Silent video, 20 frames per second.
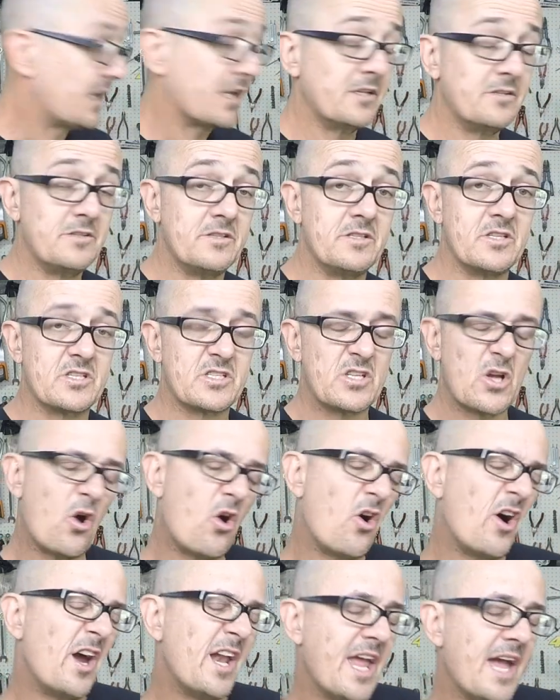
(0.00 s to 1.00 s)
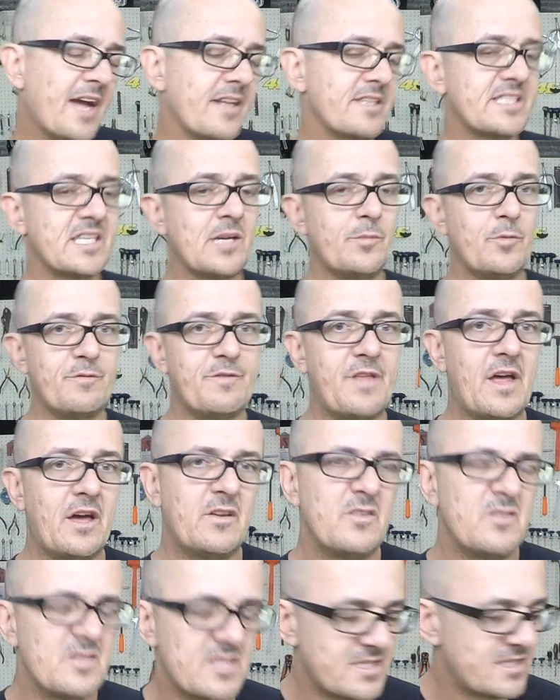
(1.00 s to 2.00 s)
can just iron out some of
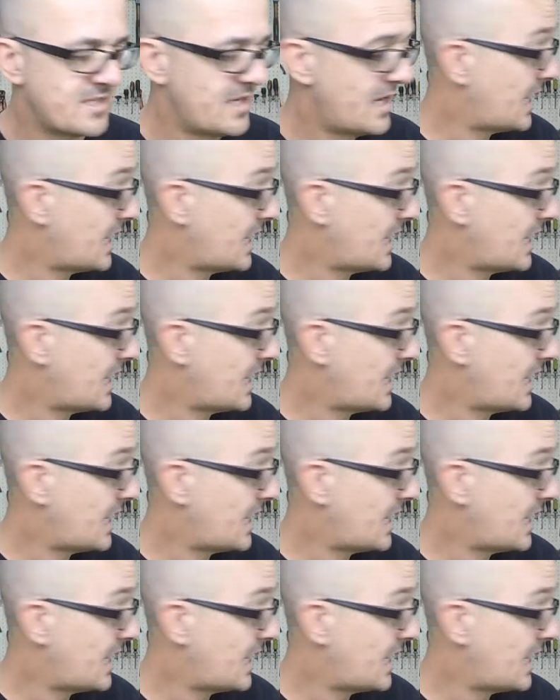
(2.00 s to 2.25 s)
those